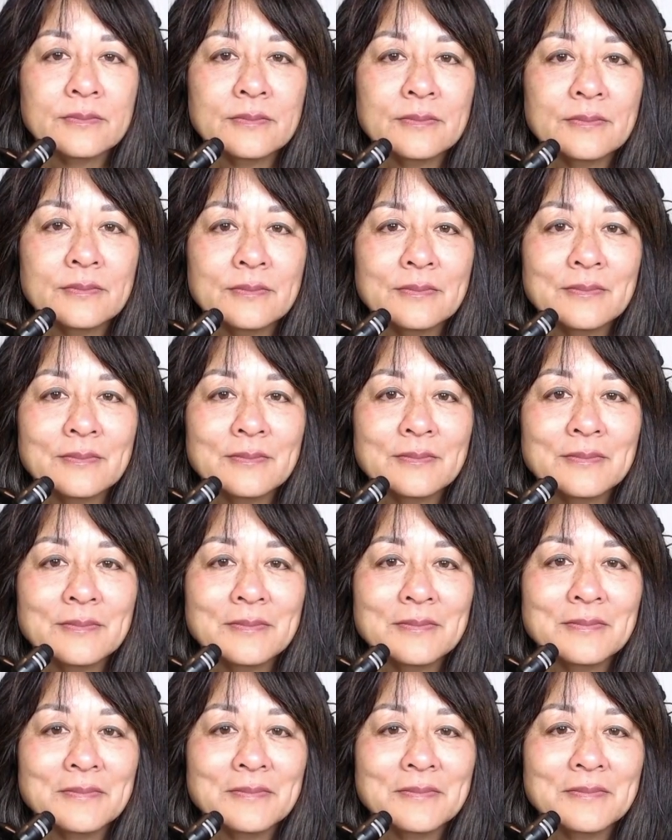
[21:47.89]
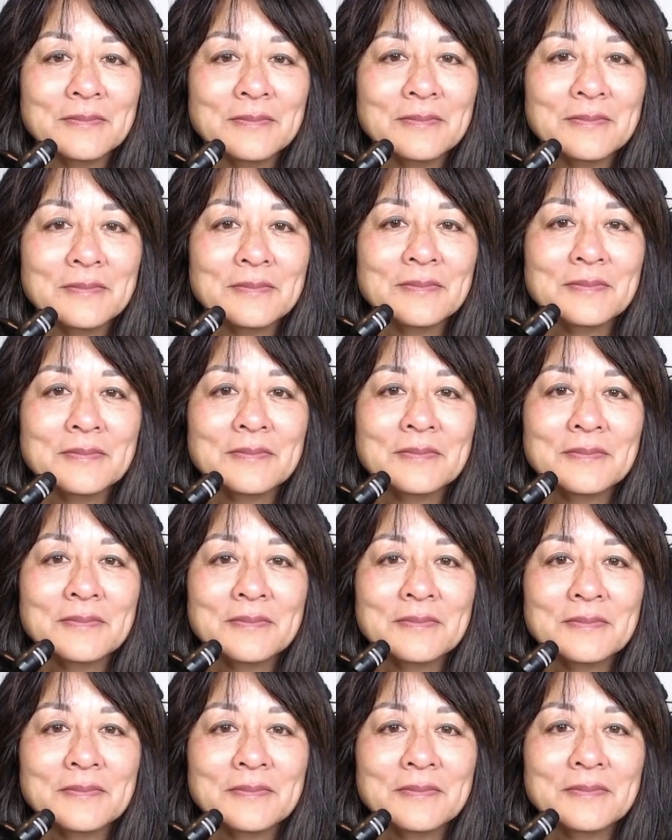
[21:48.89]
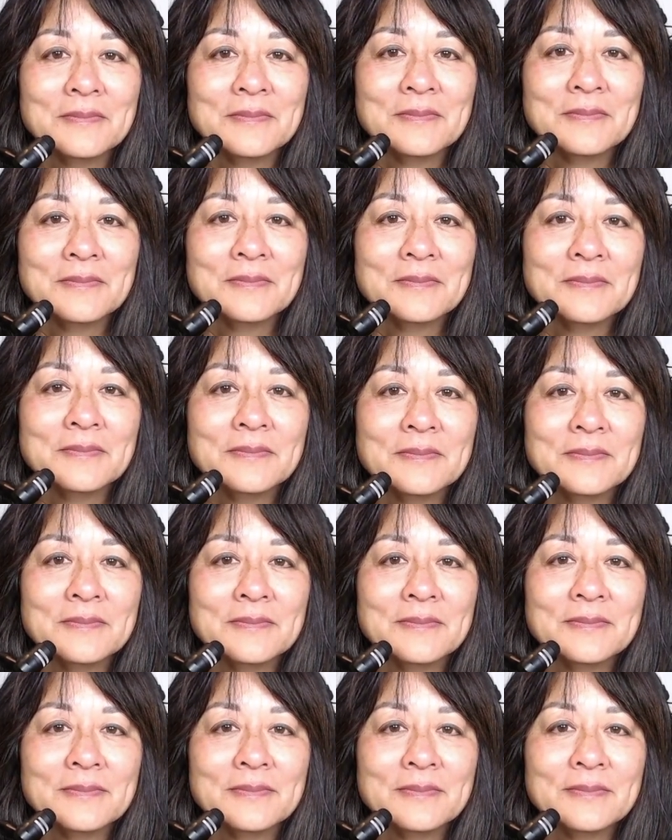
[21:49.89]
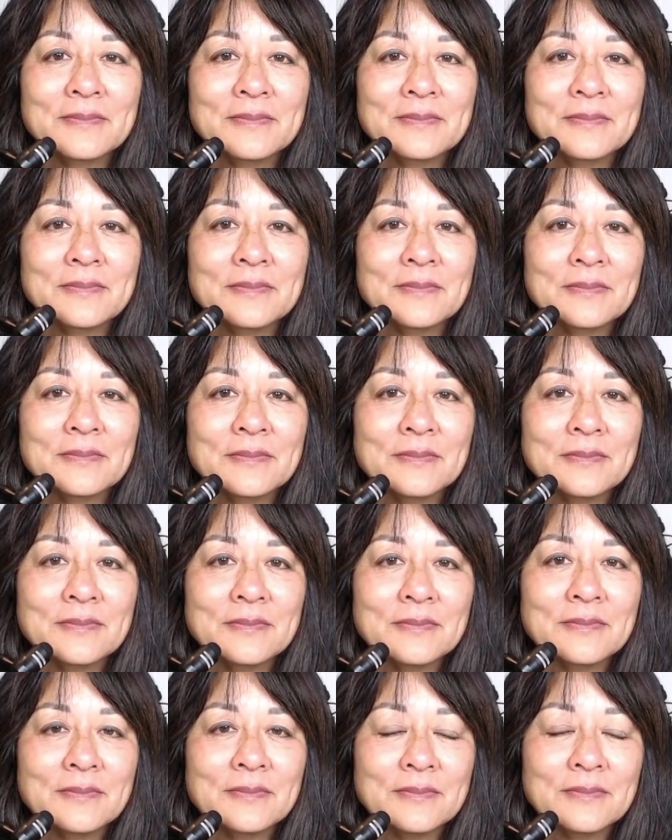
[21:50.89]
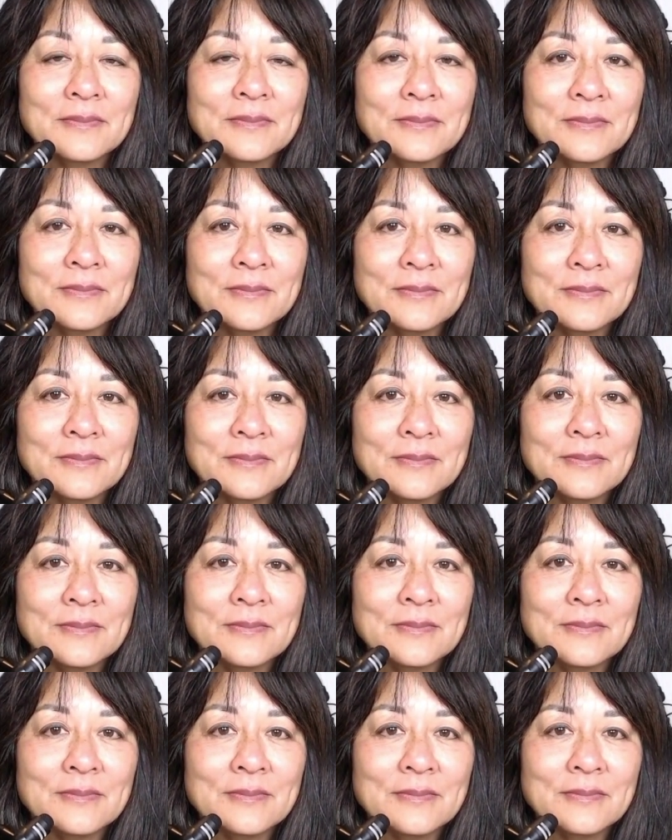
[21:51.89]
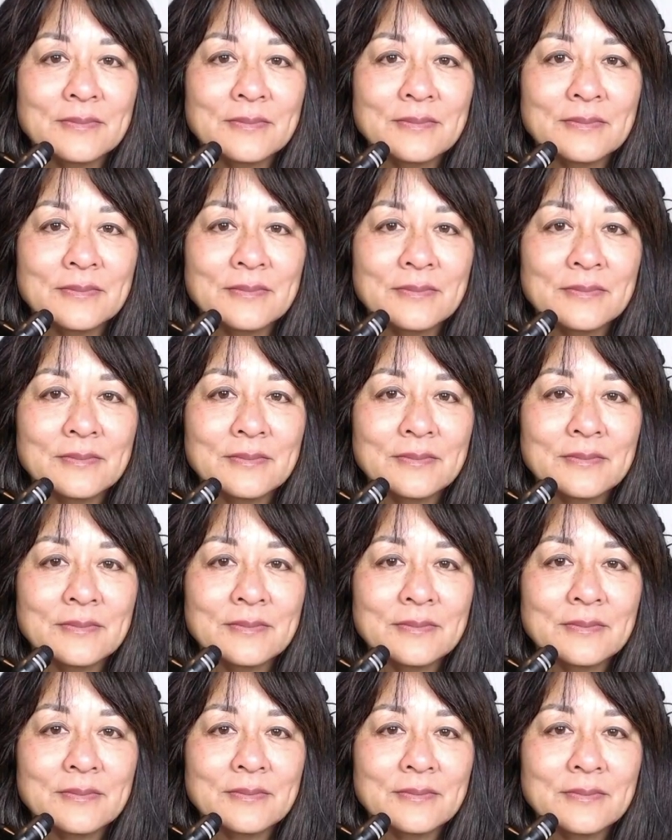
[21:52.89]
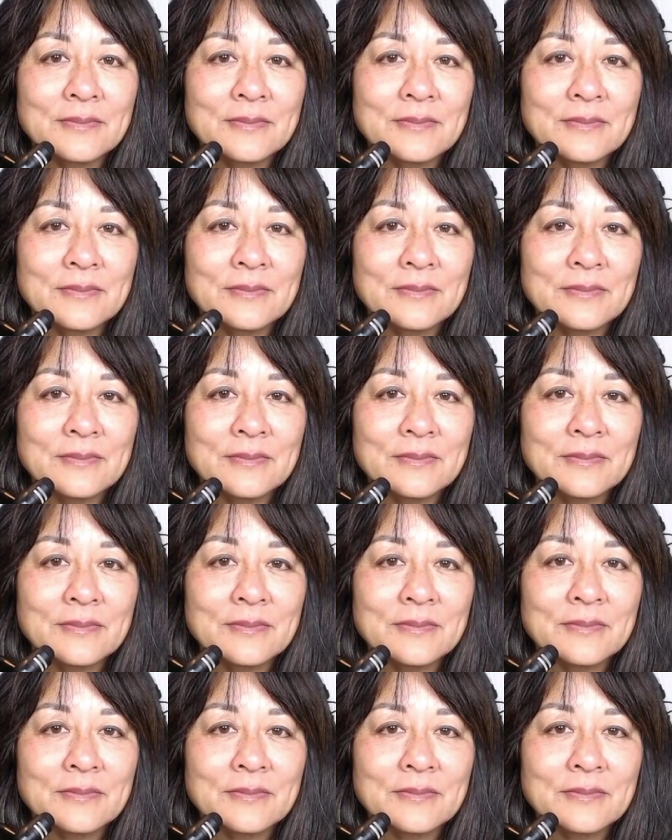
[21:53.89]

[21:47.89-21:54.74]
(not speaking)